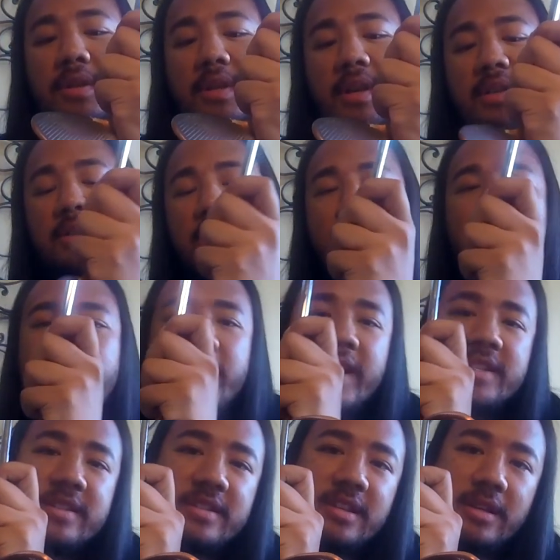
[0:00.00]
this. I don't know if you
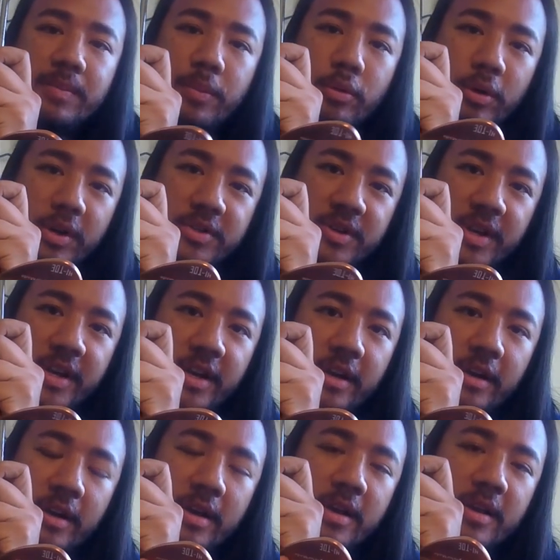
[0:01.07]
guys can see the ports right
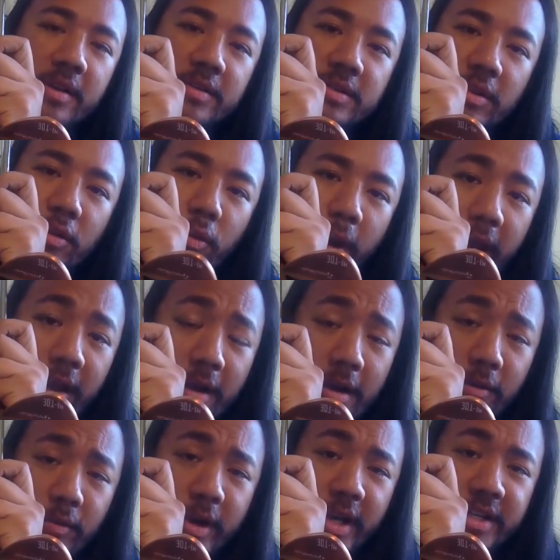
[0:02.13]
here. So weight
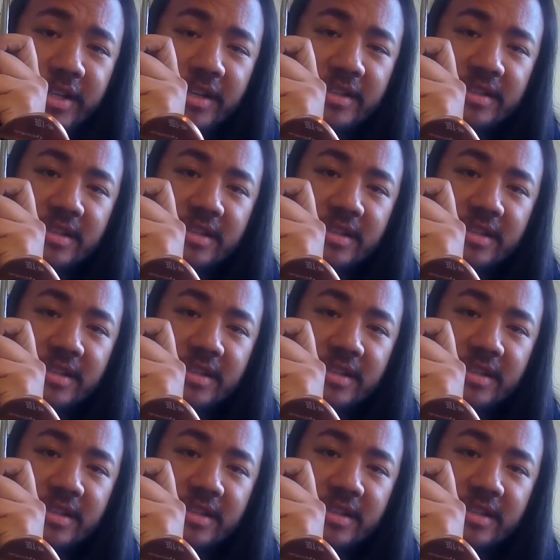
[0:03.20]
on wedges